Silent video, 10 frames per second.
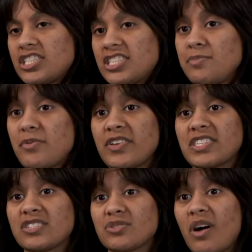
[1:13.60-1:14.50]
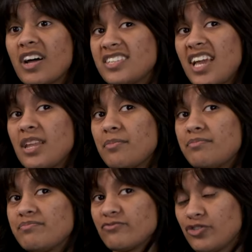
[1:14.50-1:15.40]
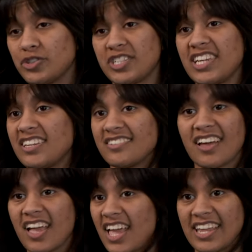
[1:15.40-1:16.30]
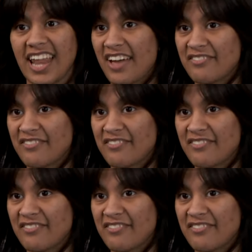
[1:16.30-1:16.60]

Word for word: Toshiba fits into our daily routine in